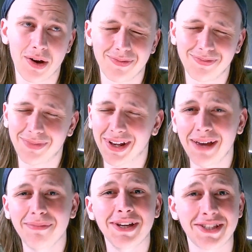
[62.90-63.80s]
But
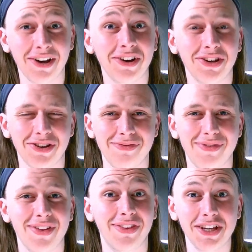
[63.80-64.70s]
let me tell you,
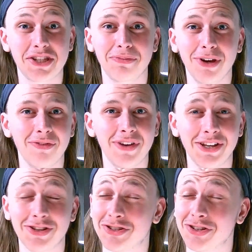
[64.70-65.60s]
this movie
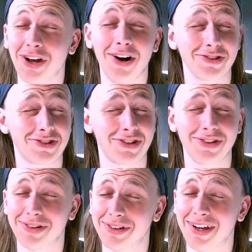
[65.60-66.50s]
does not
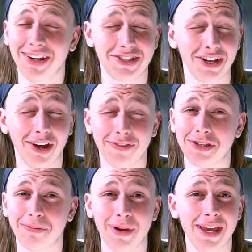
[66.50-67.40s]
deserve
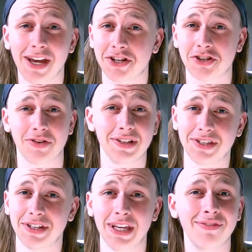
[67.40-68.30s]
to be a
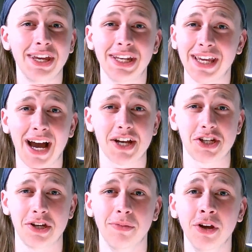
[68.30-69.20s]
straight-to-DVD
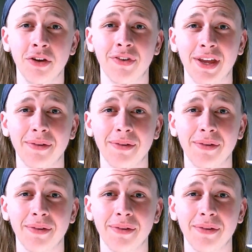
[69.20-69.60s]
action movie.